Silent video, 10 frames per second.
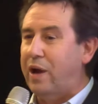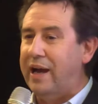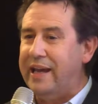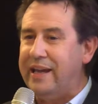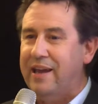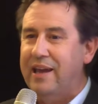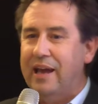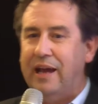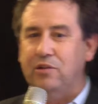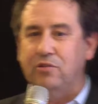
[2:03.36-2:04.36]
way,
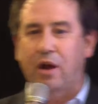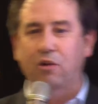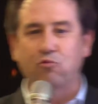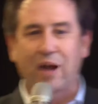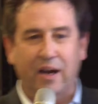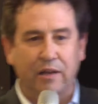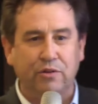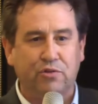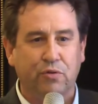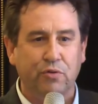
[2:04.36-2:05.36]
and you don't rally
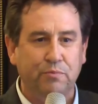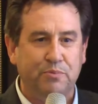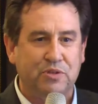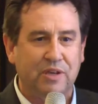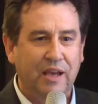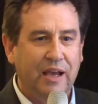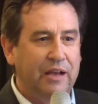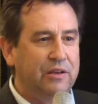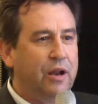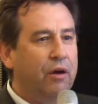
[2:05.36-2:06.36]
the troops,
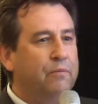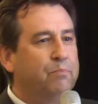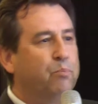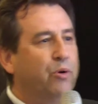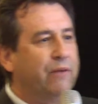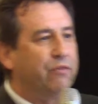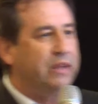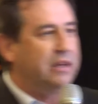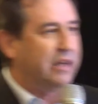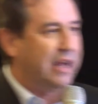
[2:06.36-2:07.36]
and you don't put
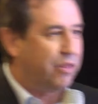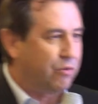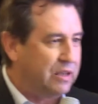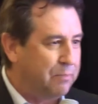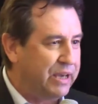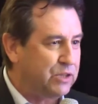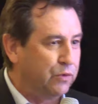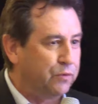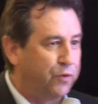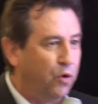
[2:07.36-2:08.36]
everything together and your best
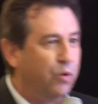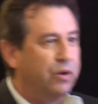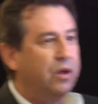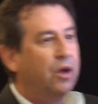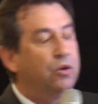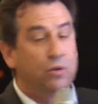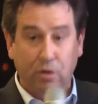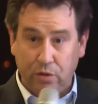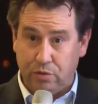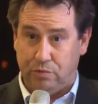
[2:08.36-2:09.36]
foot forward, you
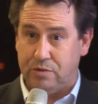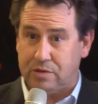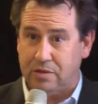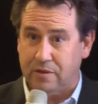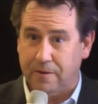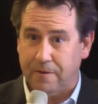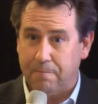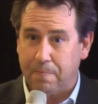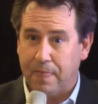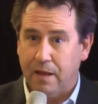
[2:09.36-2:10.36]
lose.
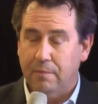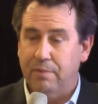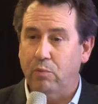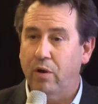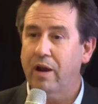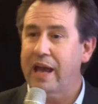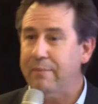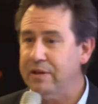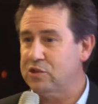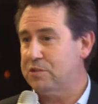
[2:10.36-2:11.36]
But what I
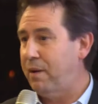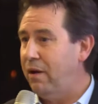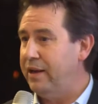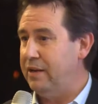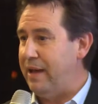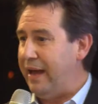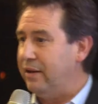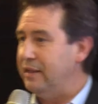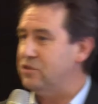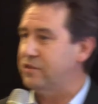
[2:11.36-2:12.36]
am inspired
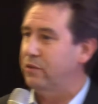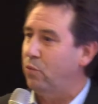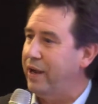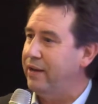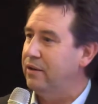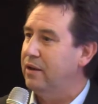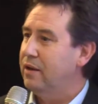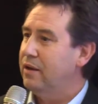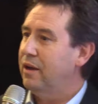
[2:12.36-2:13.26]
about is that when